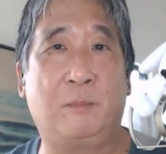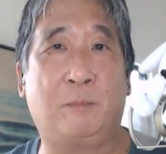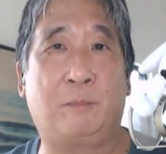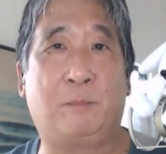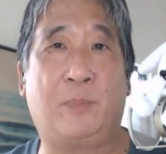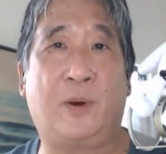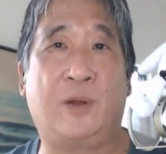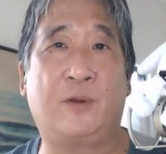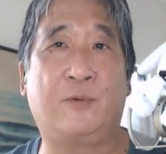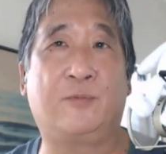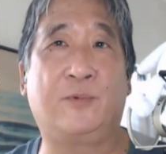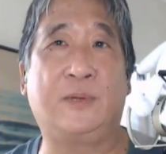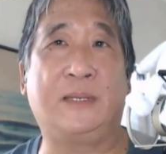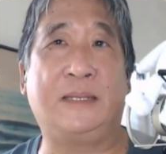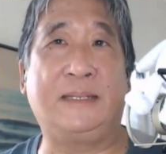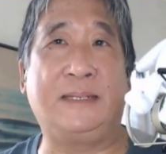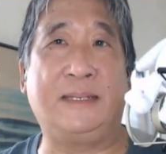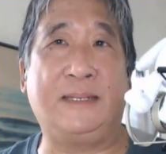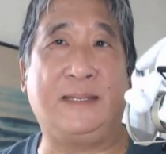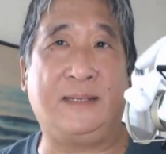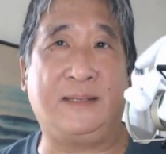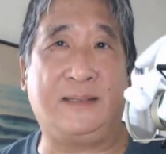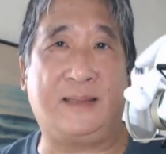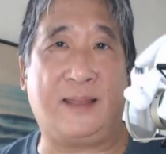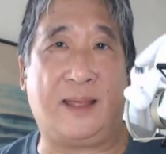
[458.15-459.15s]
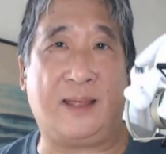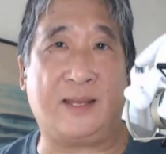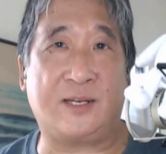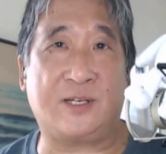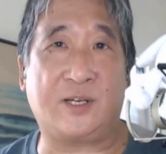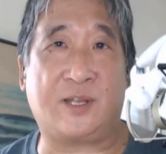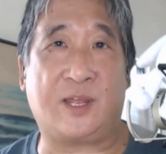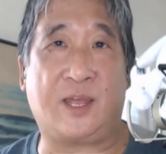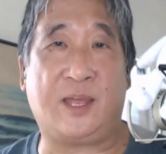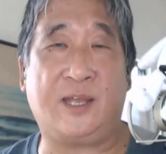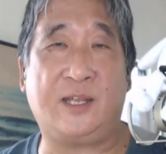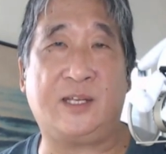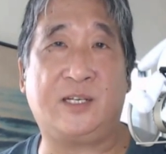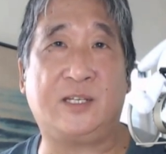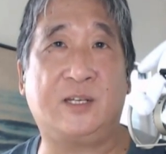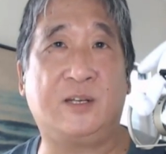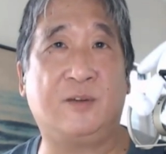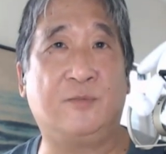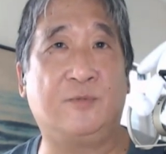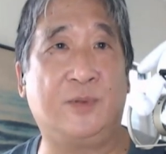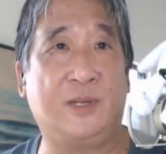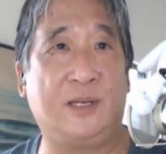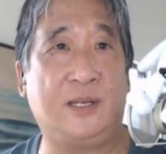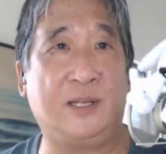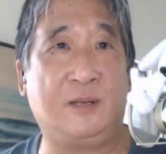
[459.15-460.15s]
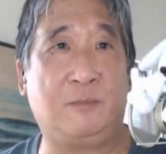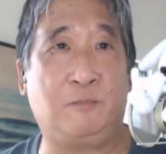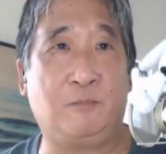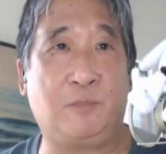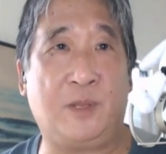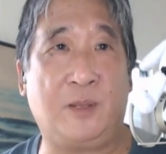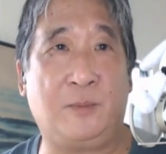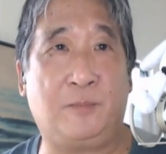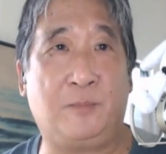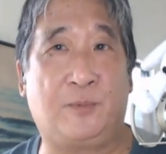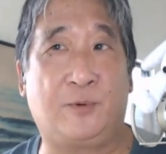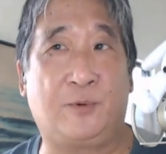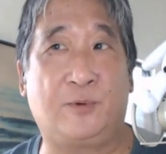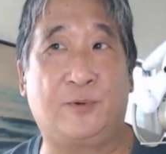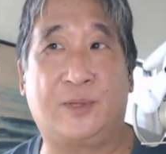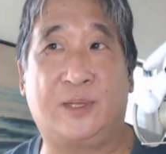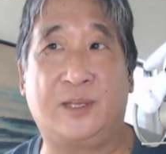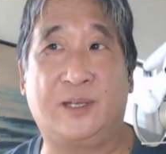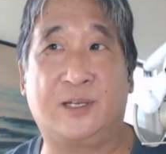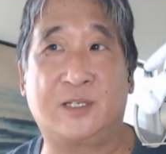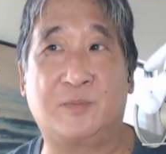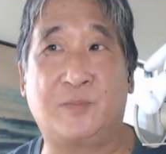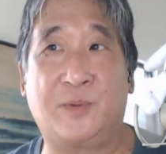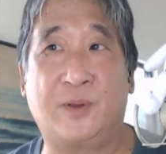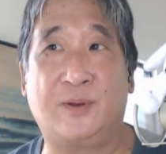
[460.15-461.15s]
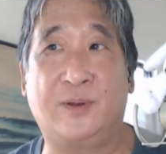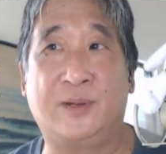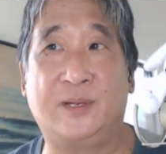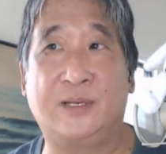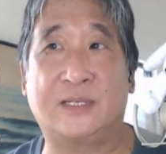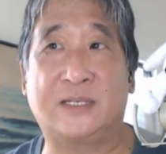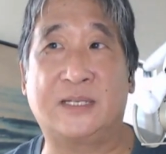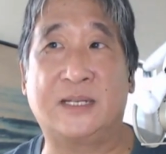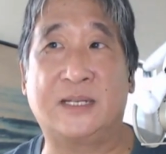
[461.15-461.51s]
But we need the education. We need people with the experience,